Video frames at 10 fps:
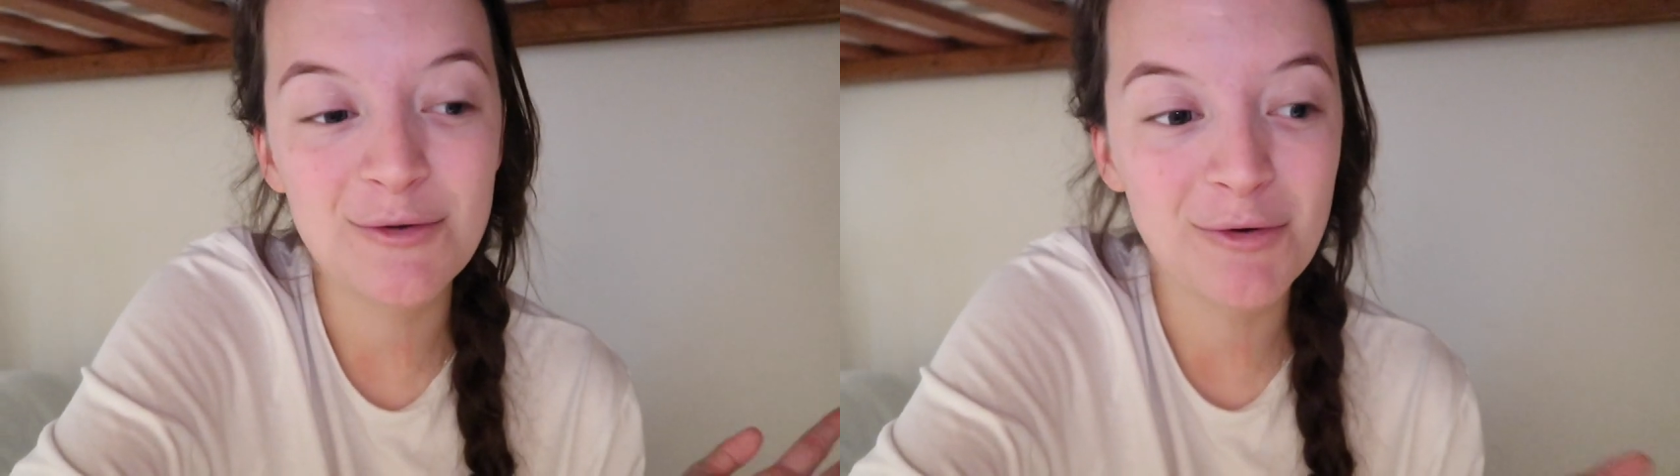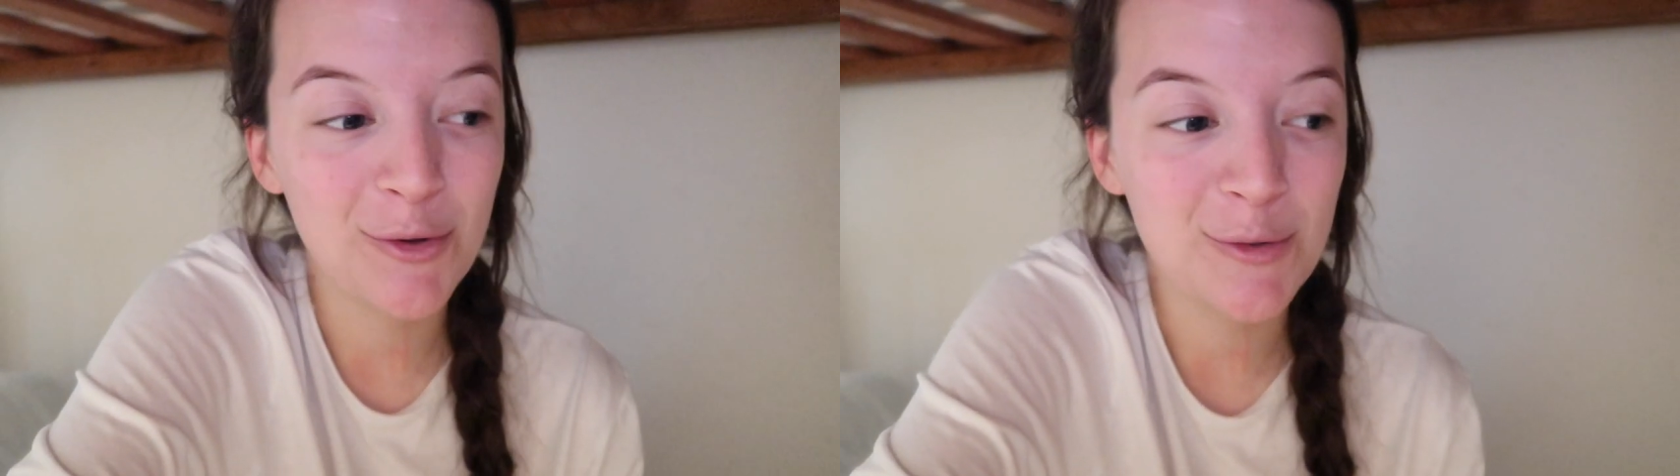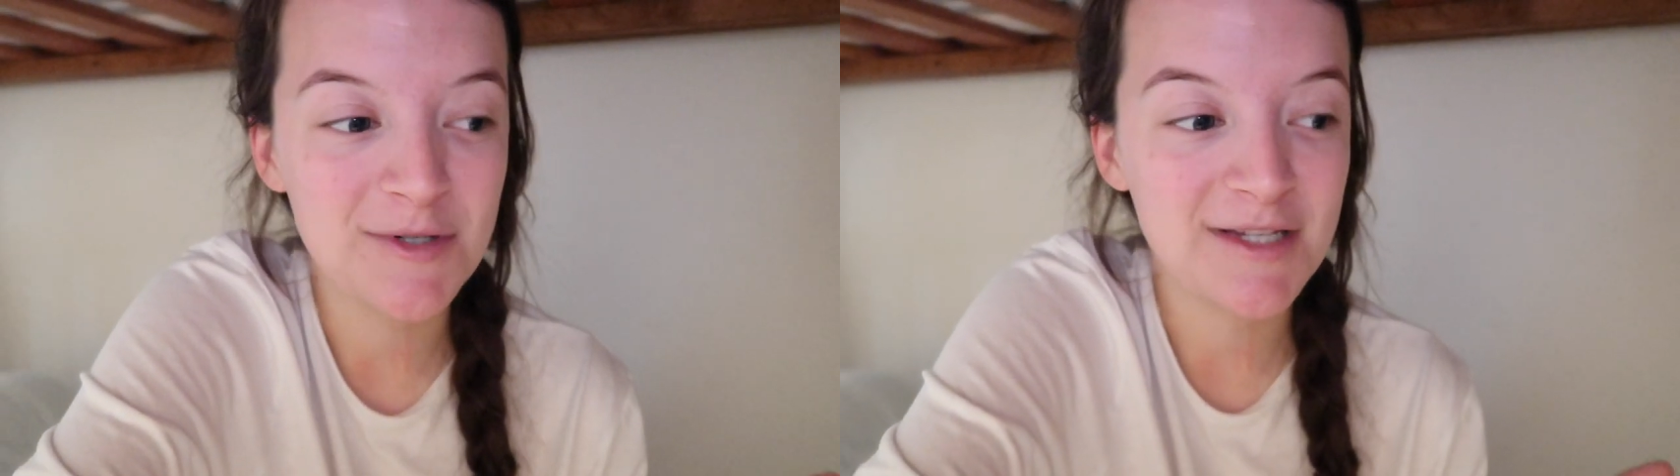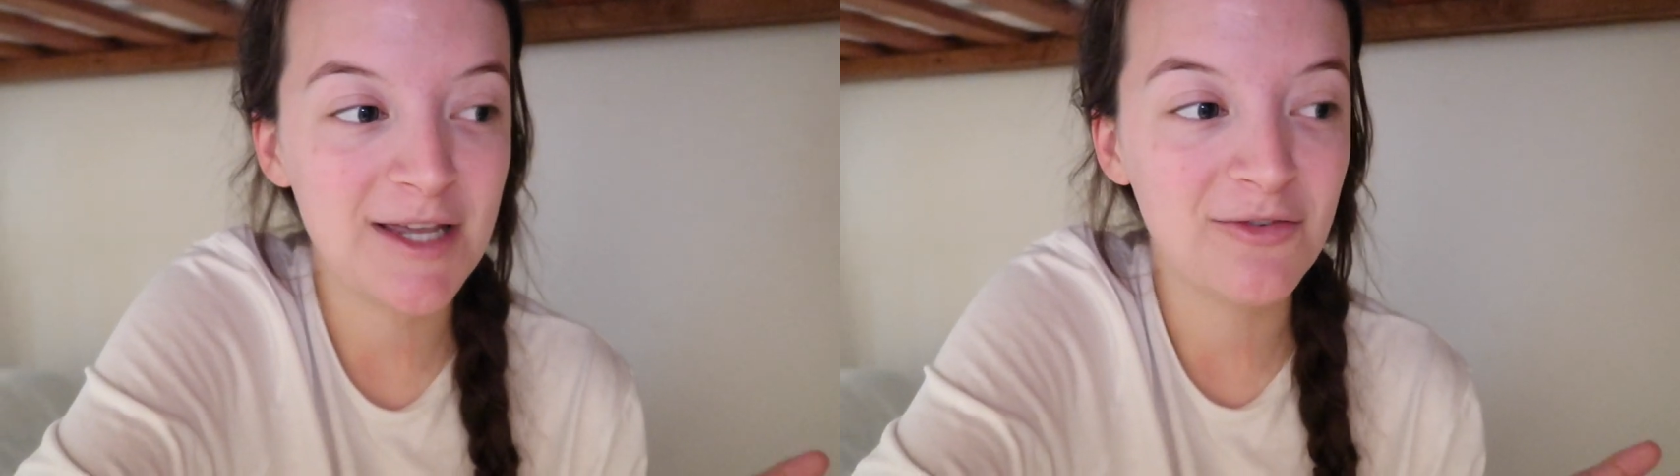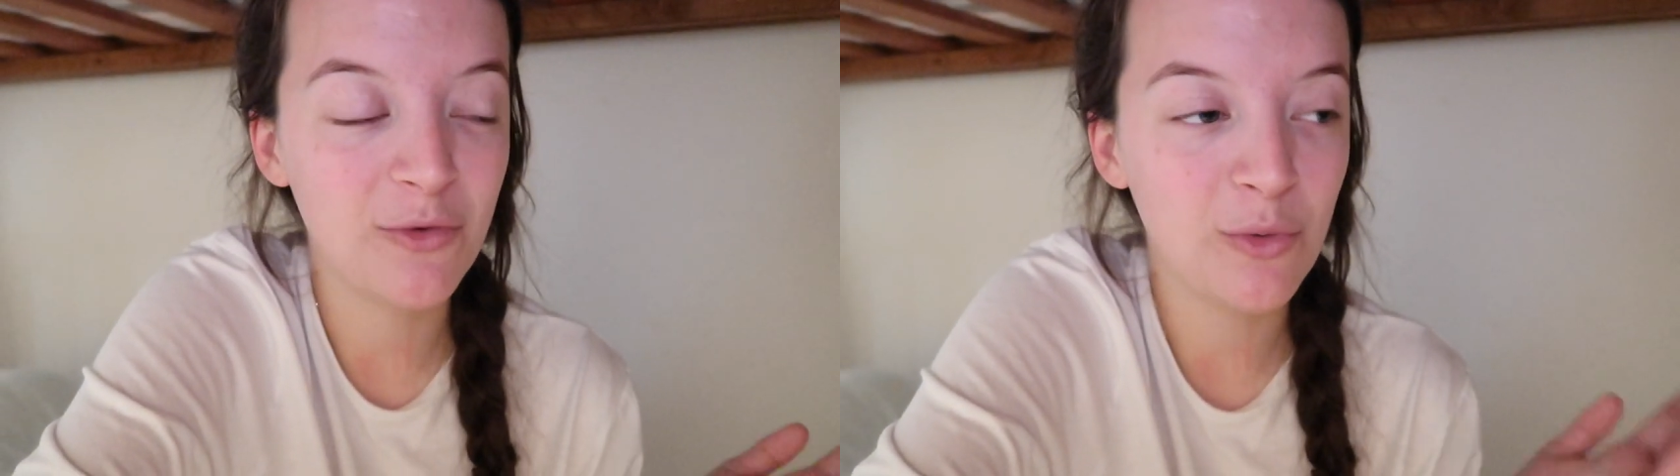the recruitment
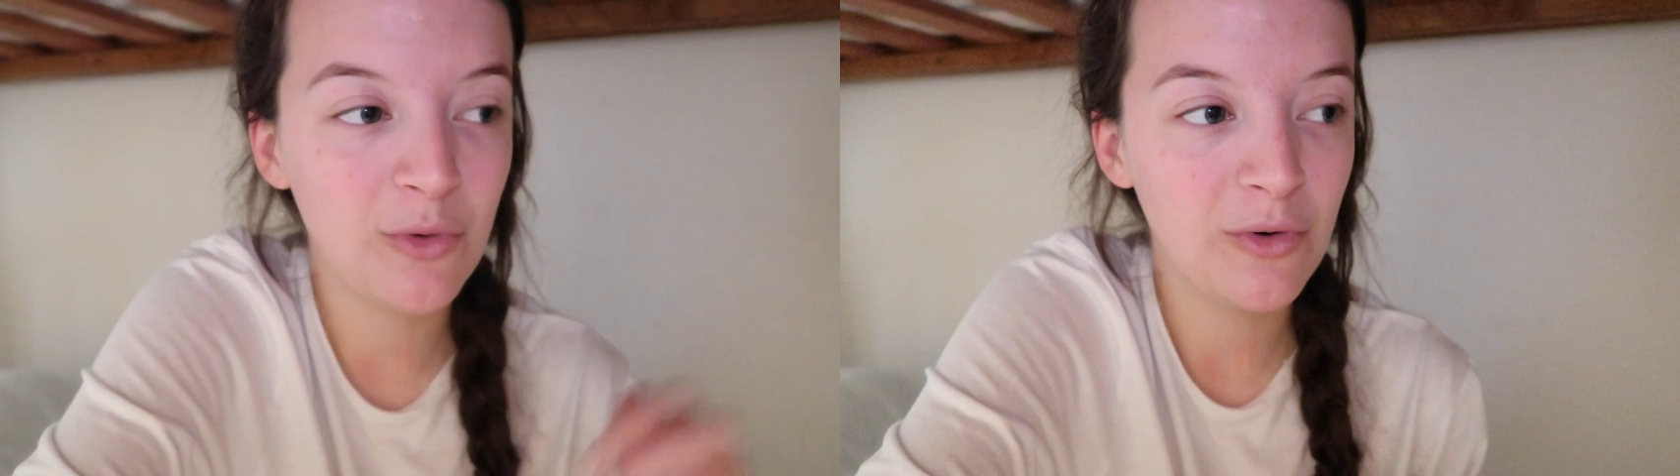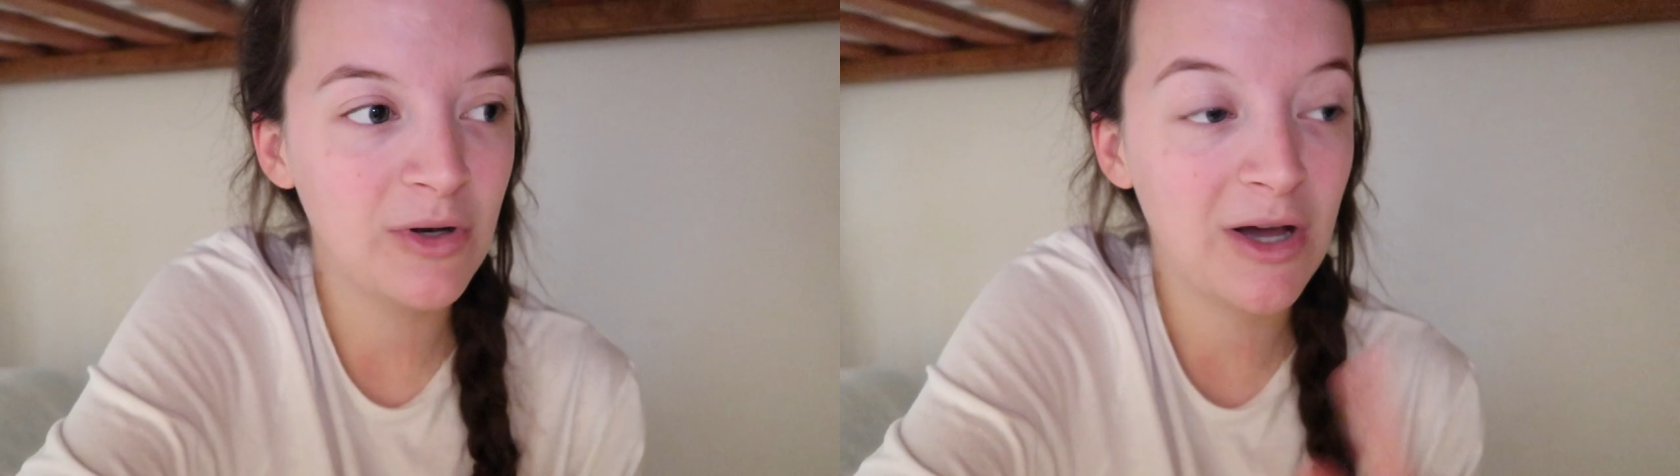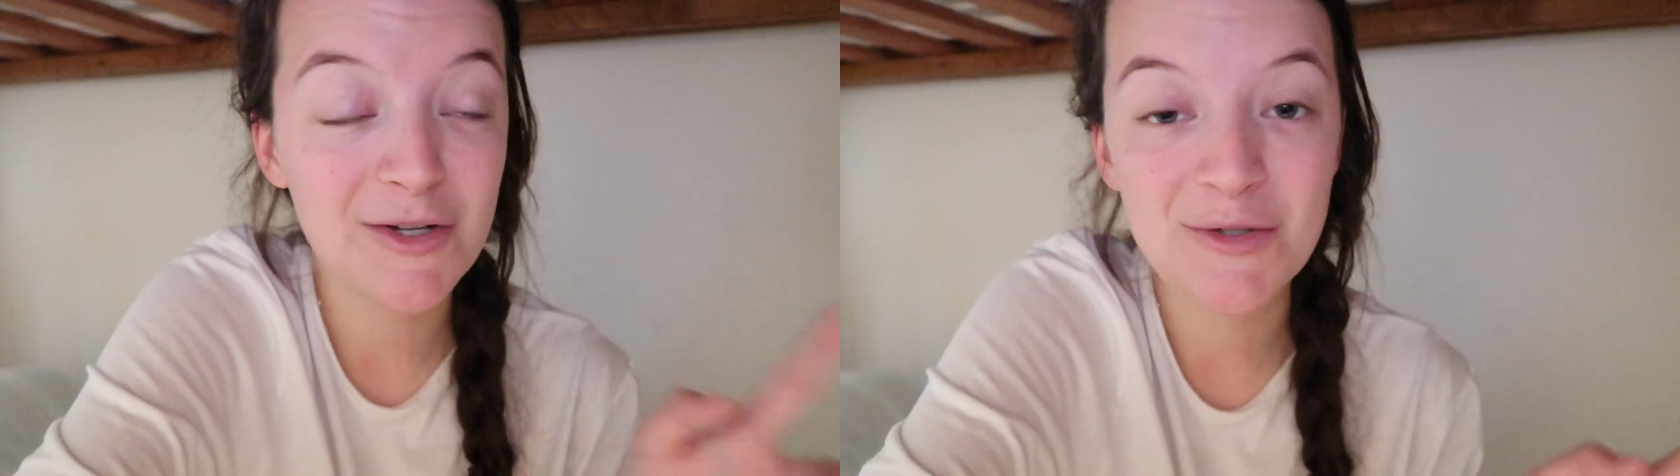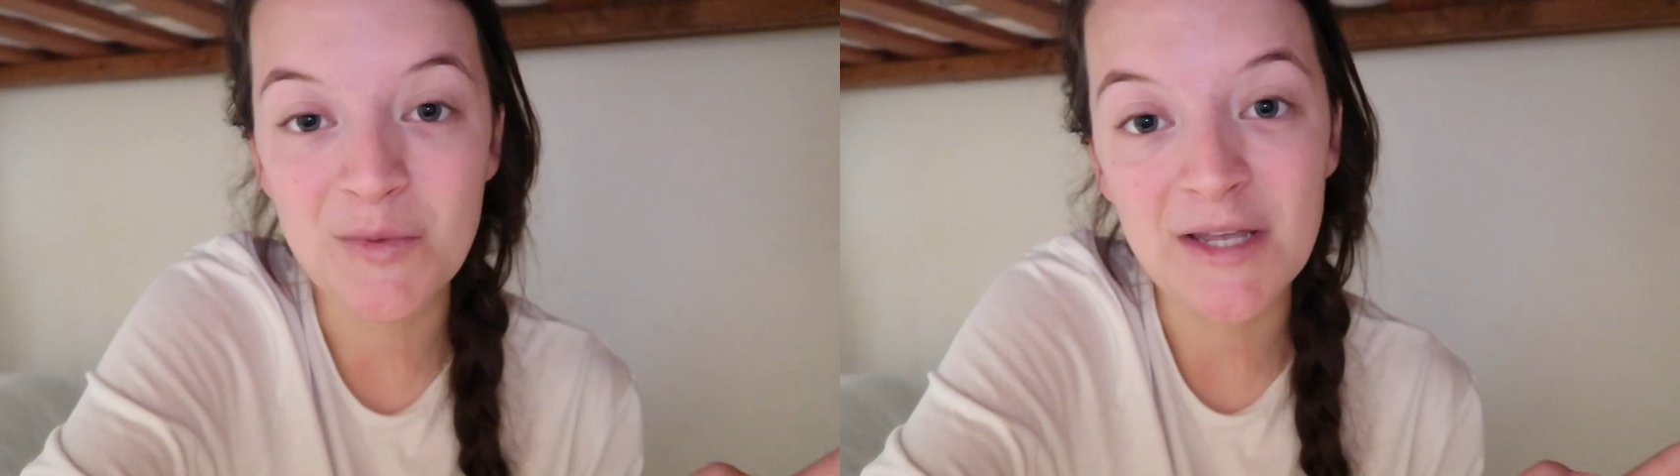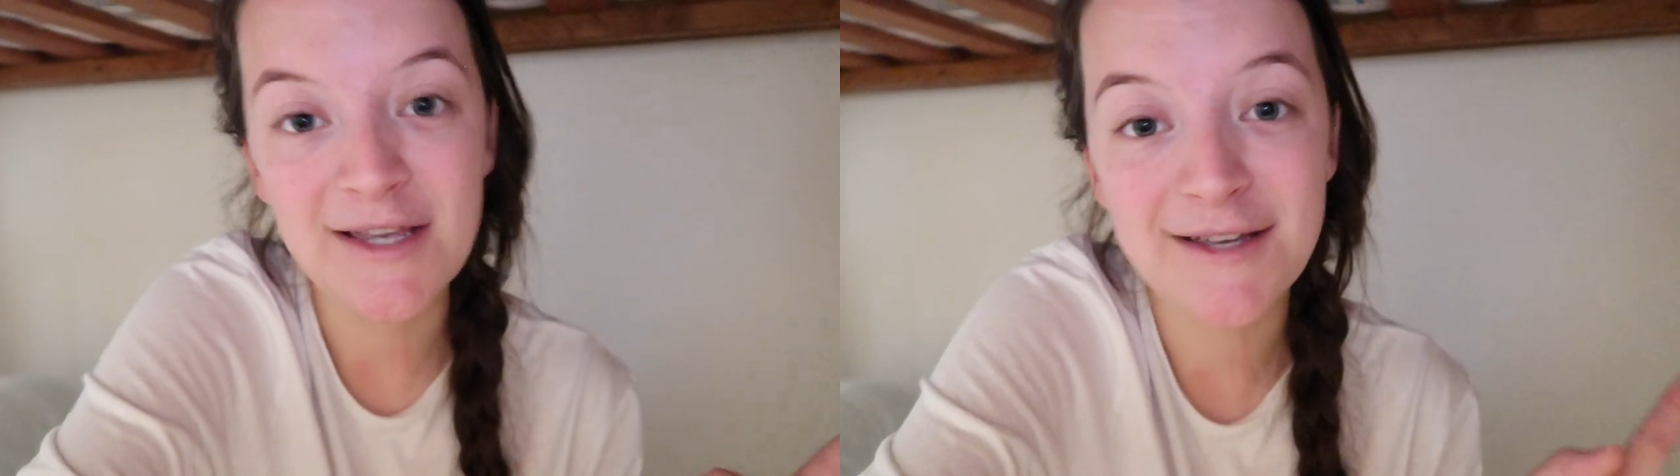day for last
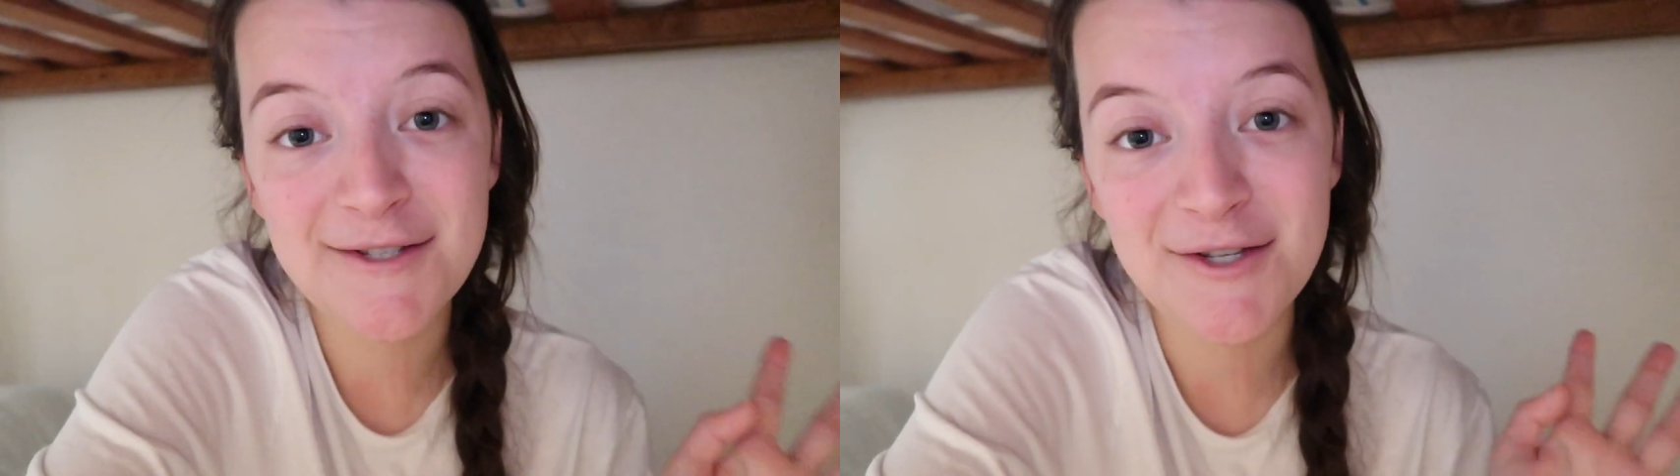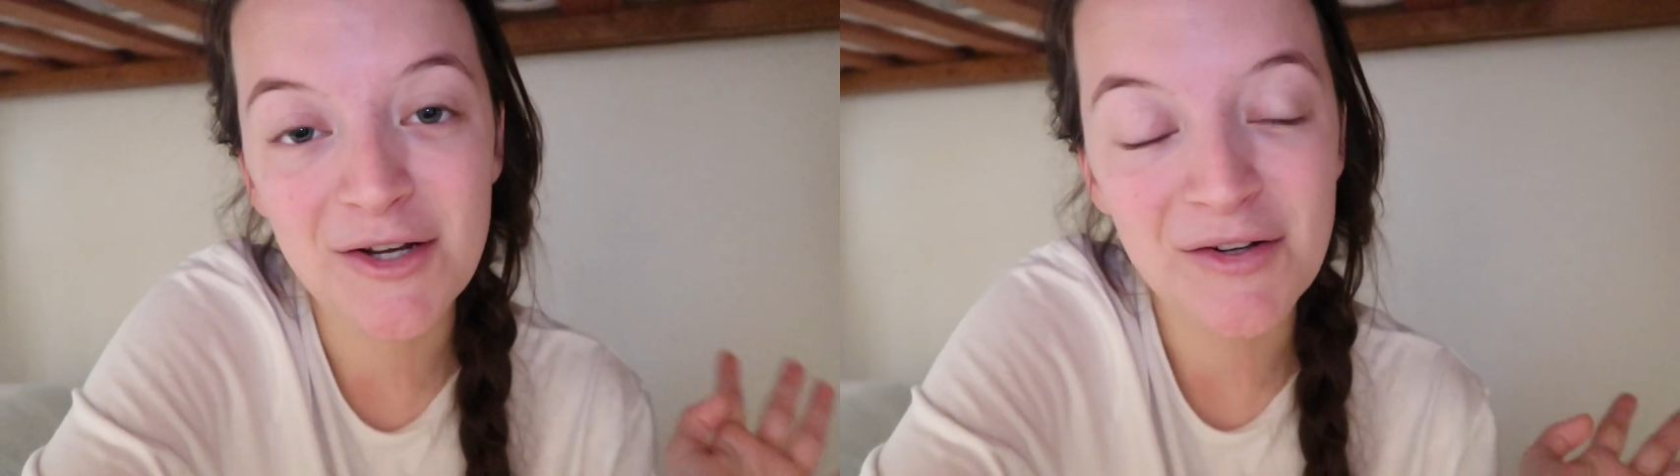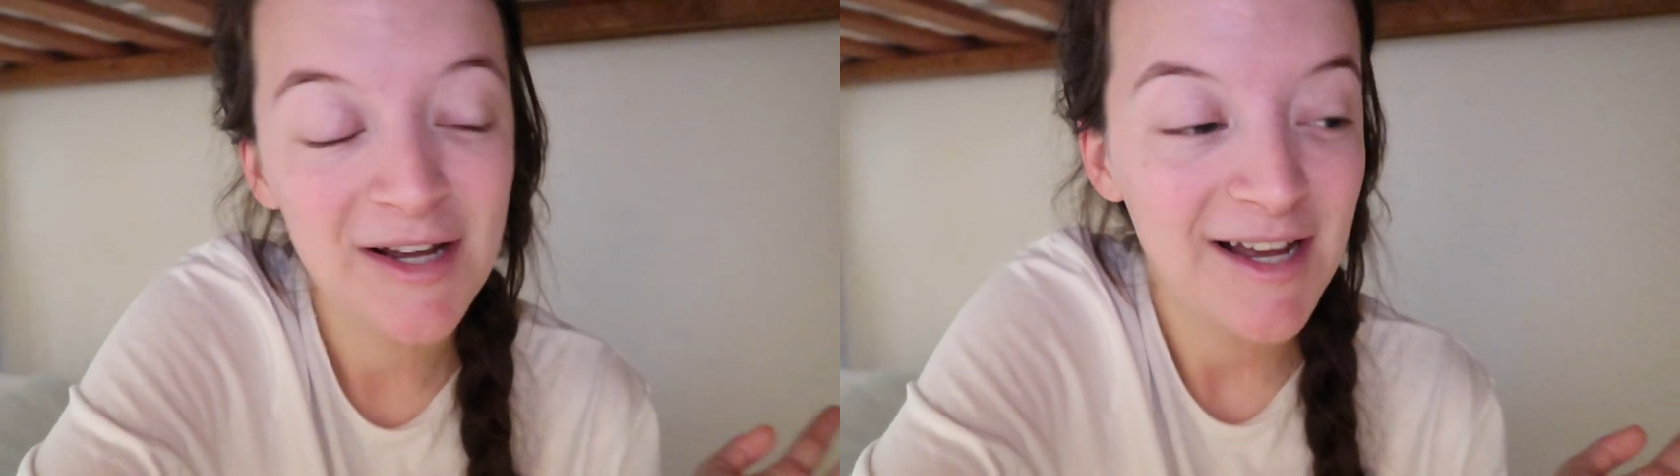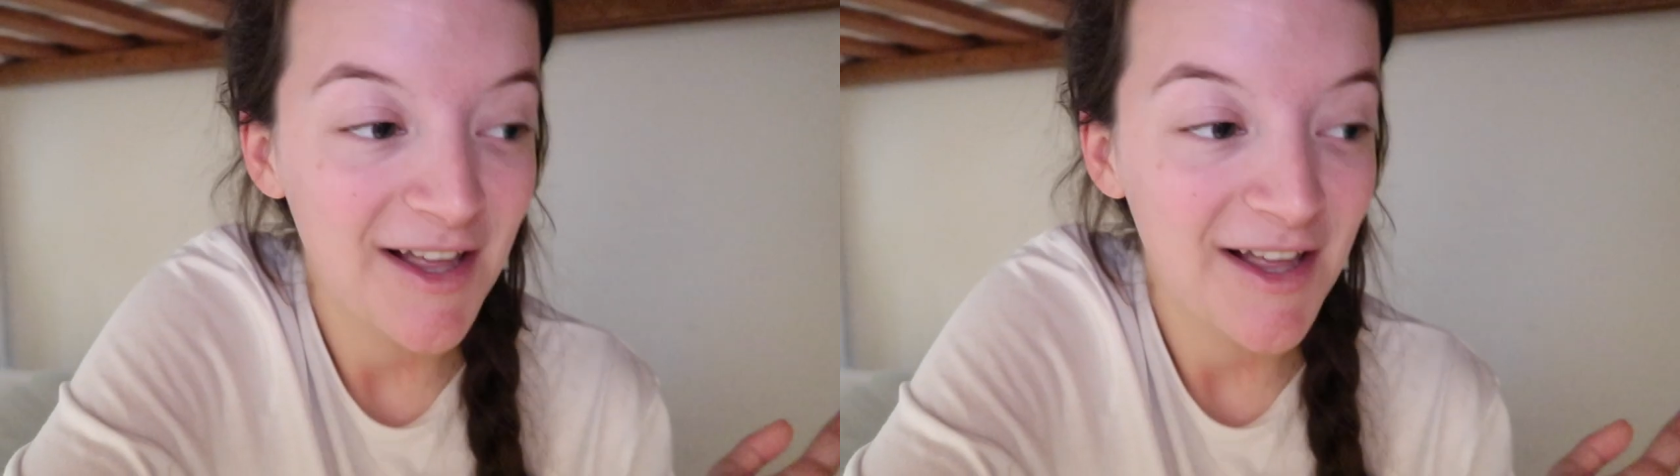week, so